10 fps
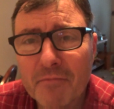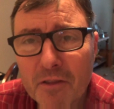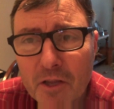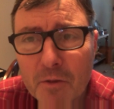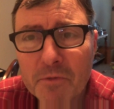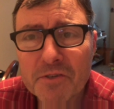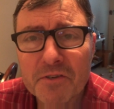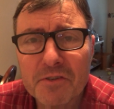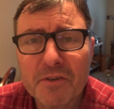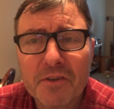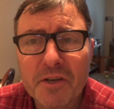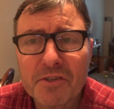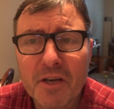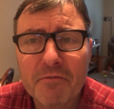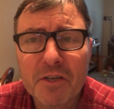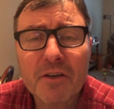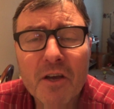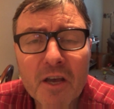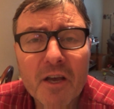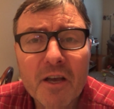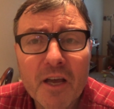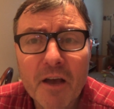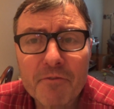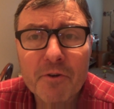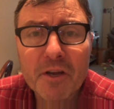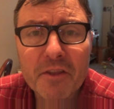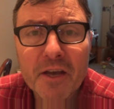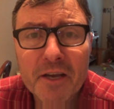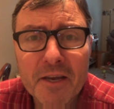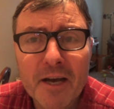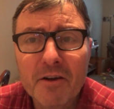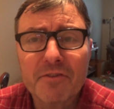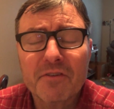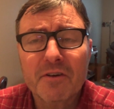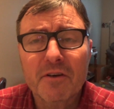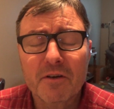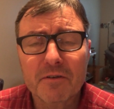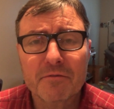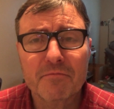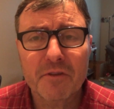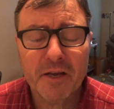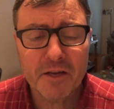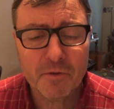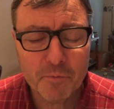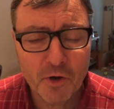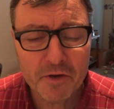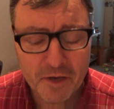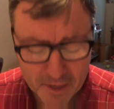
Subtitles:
little missus a Dutch oven after a night out dining upon